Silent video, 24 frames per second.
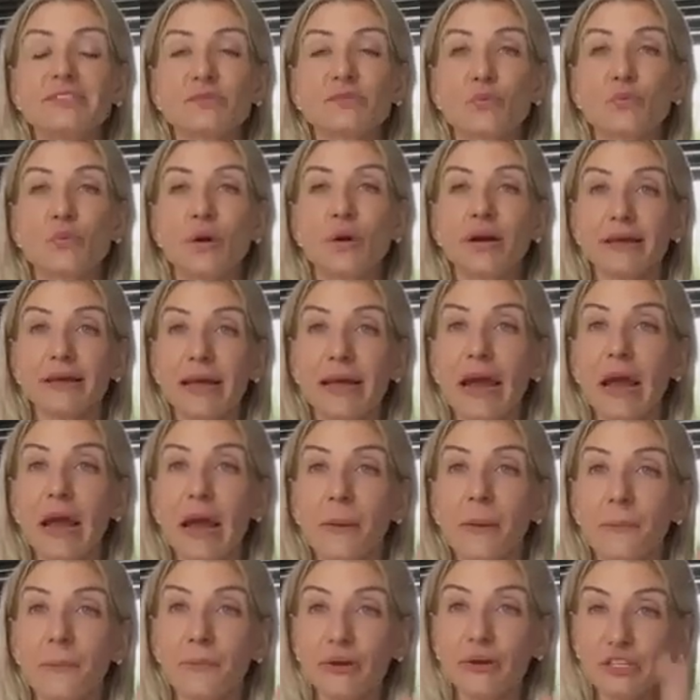is what
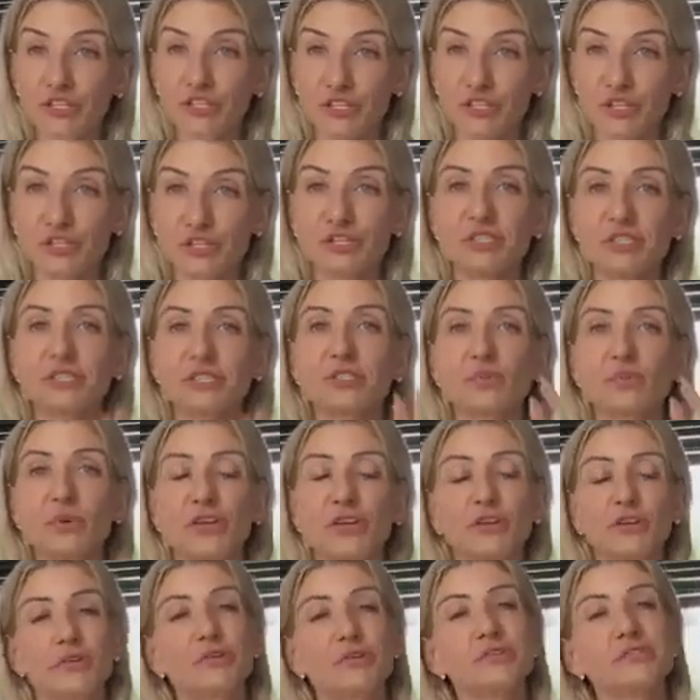produces
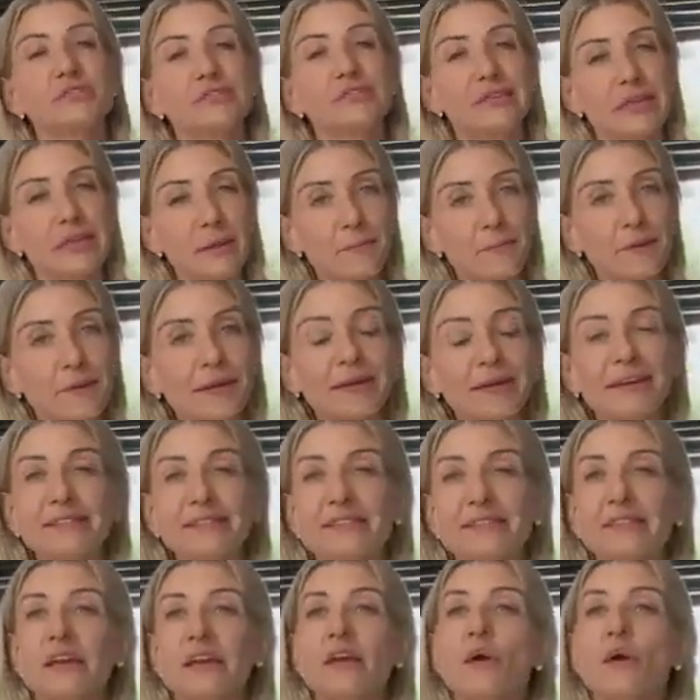when you're sleeping.
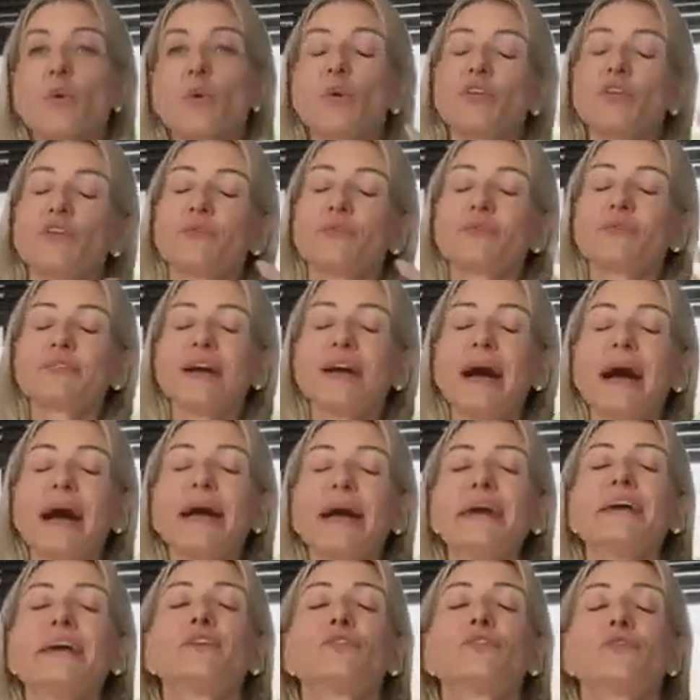It's when you're
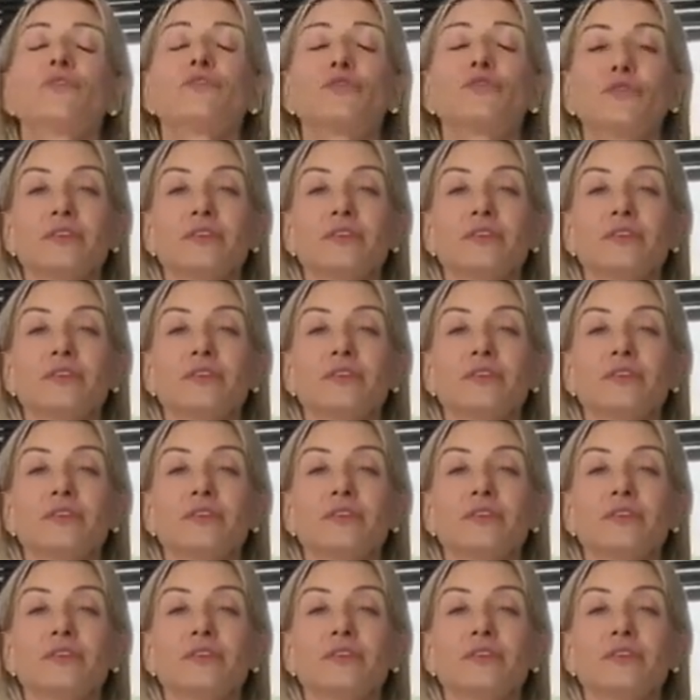tired and you